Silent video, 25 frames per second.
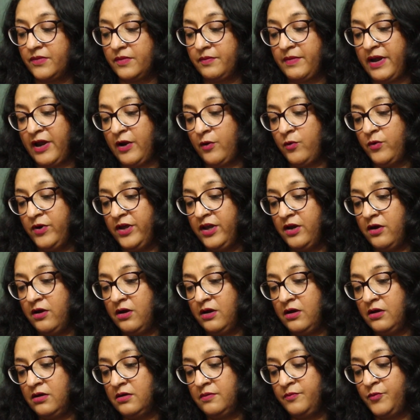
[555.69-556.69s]
by
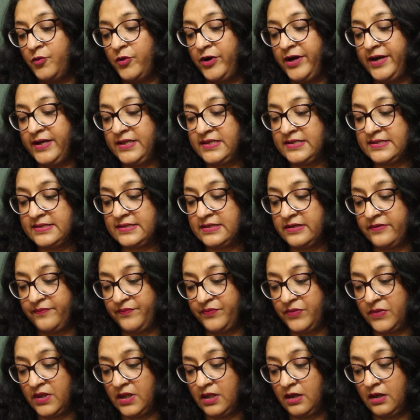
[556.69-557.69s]
Odia poets.
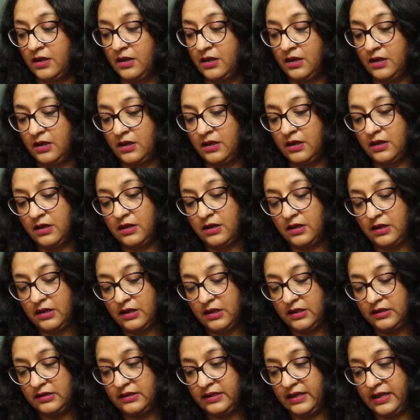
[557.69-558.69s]

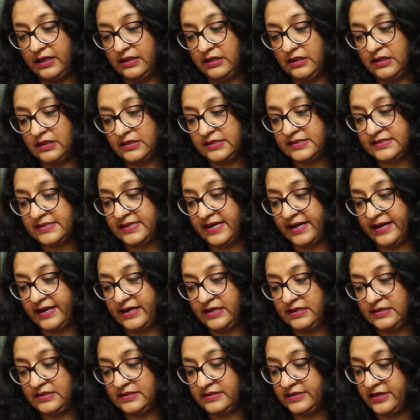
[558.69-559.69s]
Then the
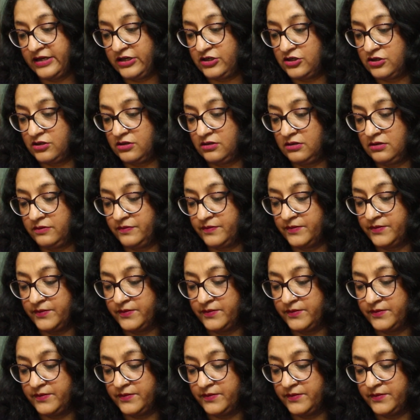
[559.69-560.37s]
second section